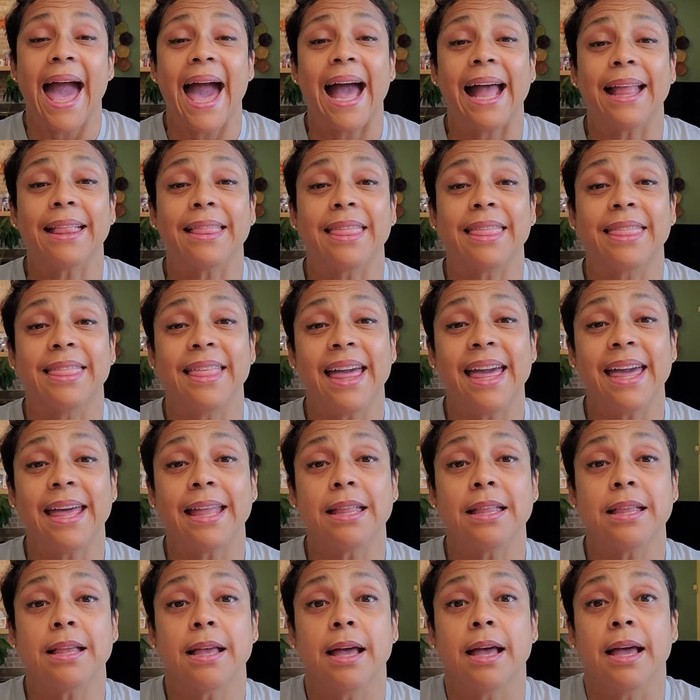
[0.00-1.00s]
And
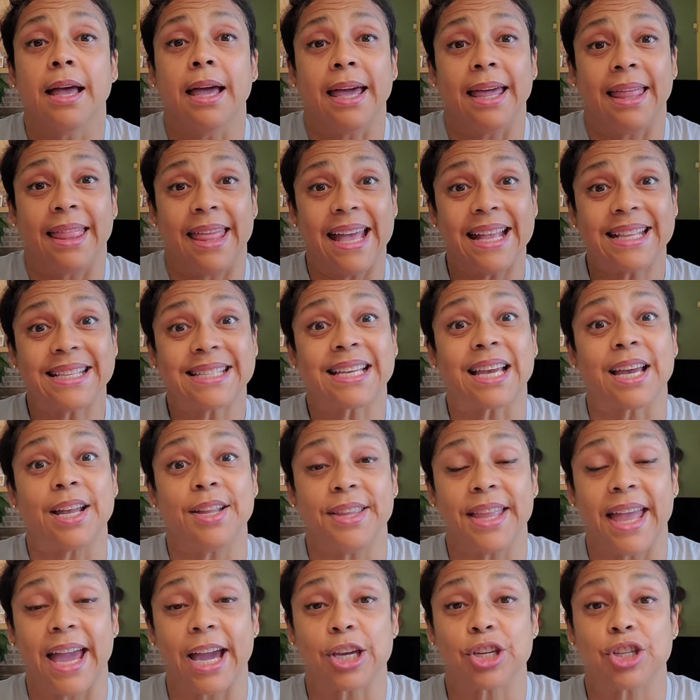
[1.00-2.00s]
then its
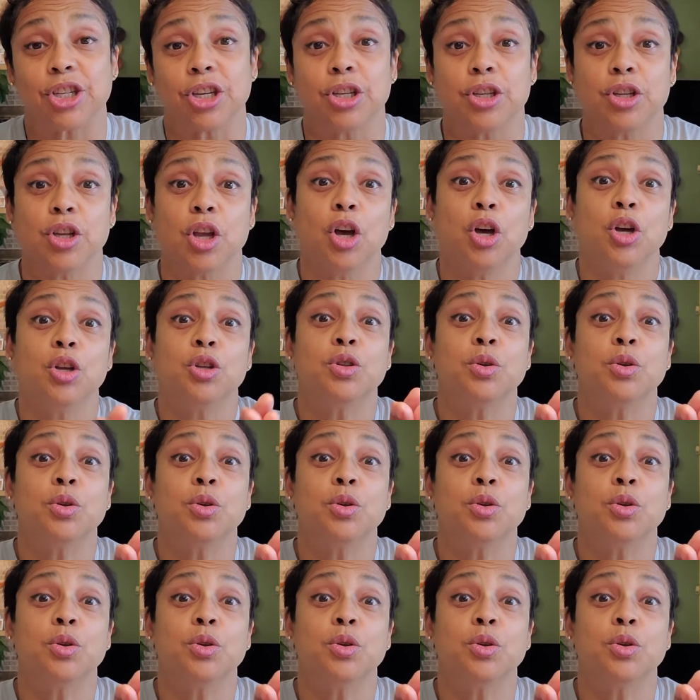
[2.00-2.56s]
connection